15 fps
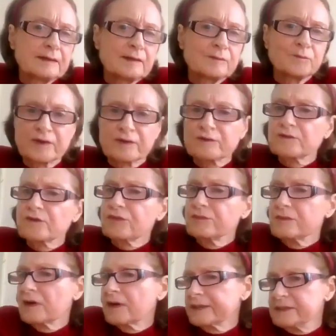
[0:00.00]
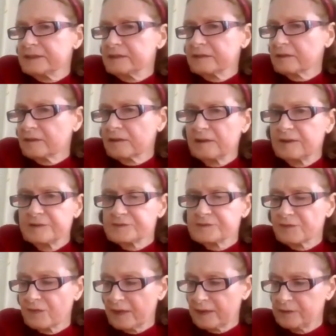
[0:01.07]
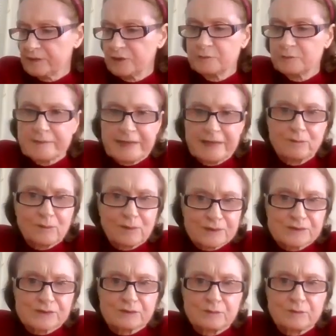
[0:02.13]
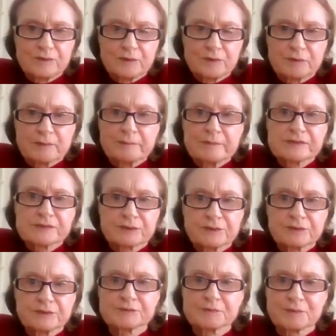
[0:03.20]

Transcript: And one other idea is that you may want to, when you print materials,